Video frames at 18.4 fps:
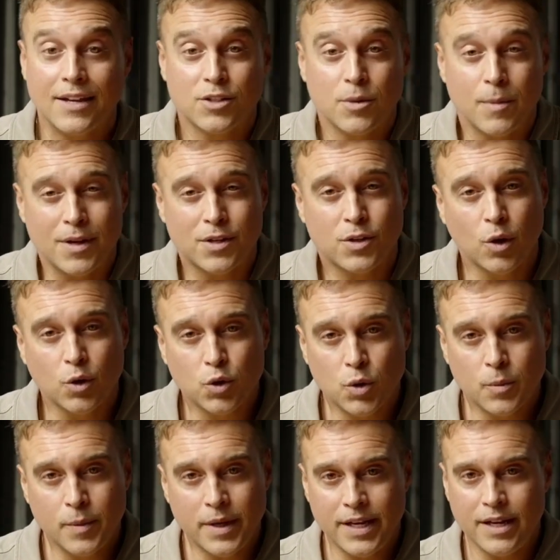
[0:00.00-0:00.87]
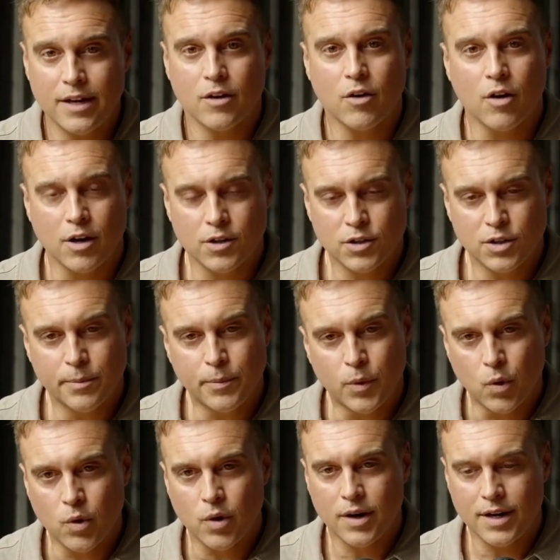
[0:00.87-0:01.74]
my social media across the
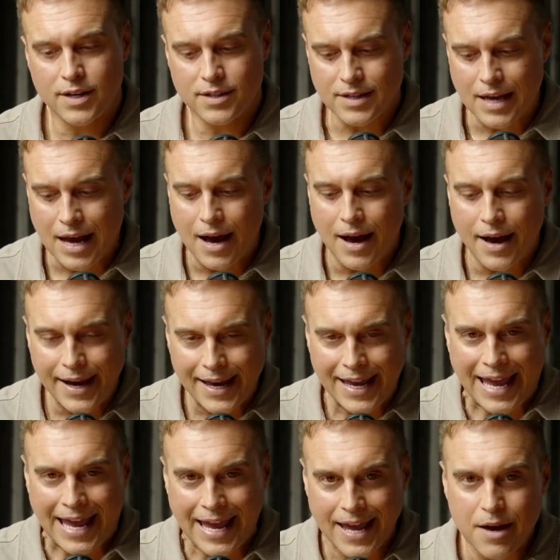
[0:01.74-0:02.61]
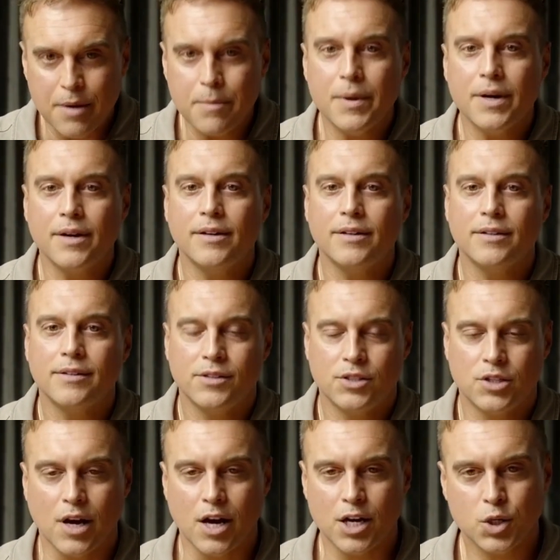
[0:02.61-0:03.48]
board is I am
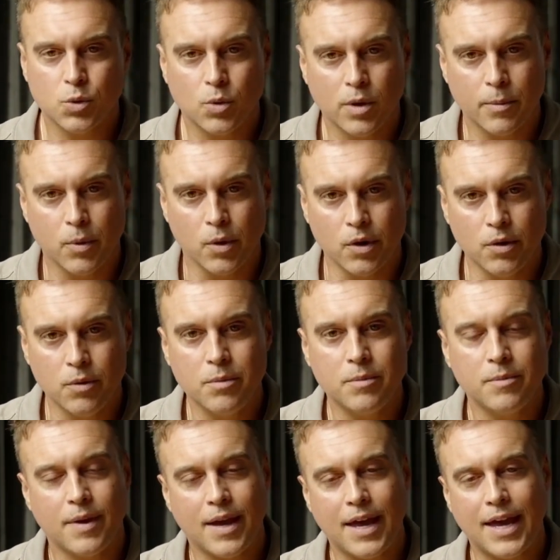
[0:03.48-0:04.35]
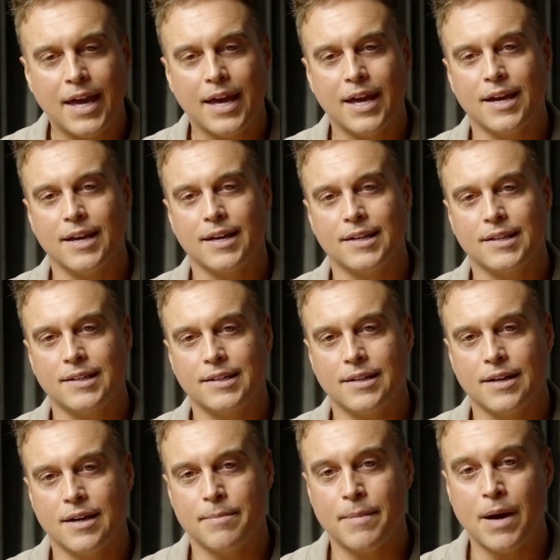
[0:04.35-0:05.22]
Joshua Broome, and
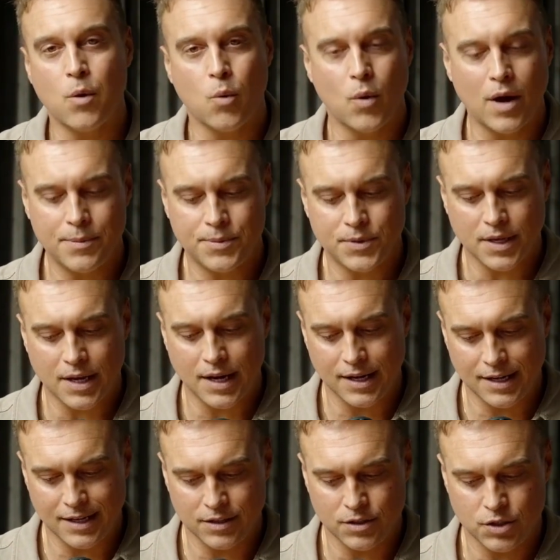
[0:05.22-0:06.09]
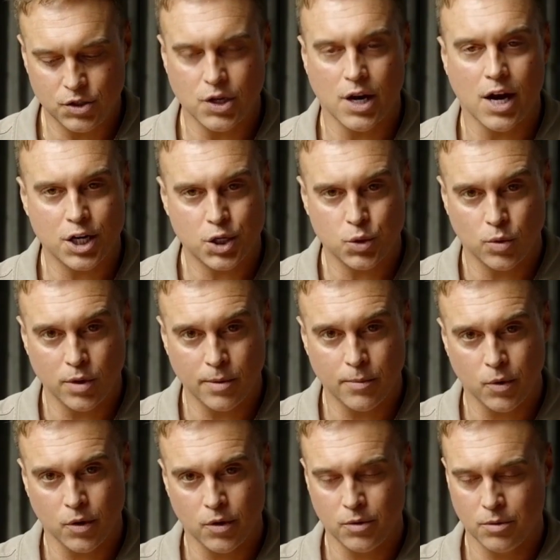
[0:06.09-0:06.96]
my website is
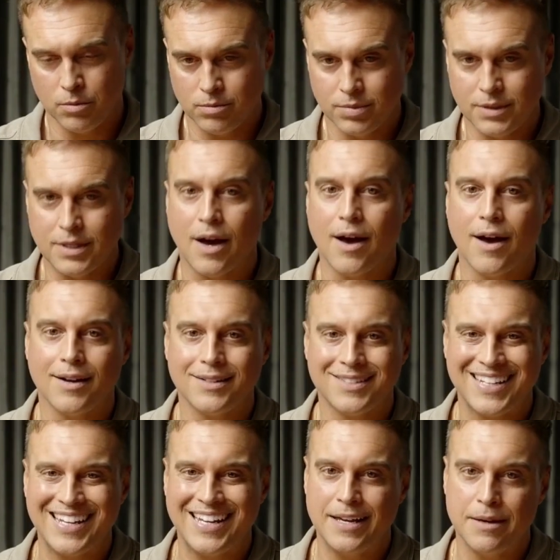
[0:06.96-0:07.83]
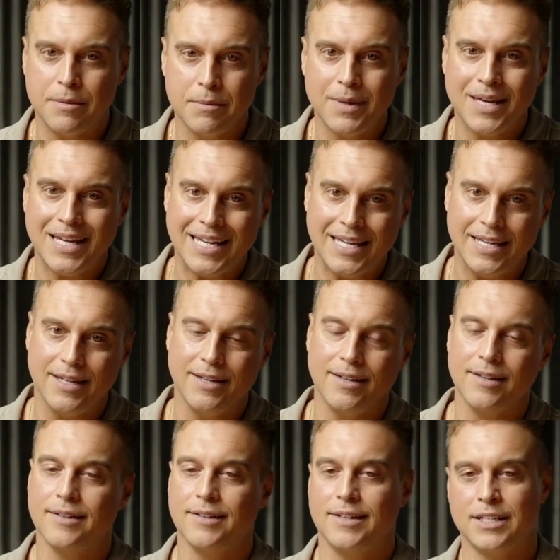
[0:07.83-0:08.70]

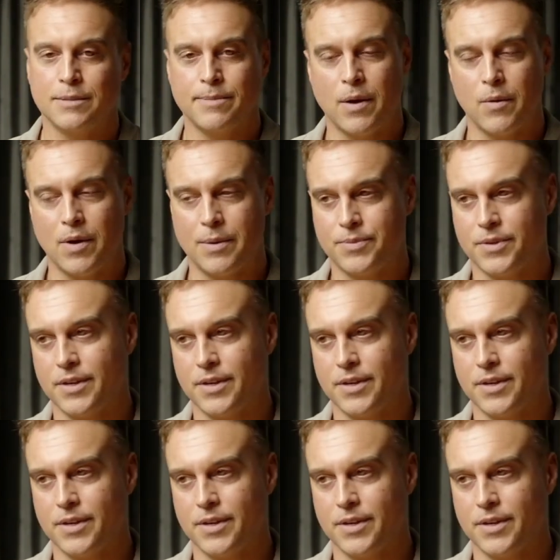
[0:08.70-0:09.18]
joshuabroome.me is my website.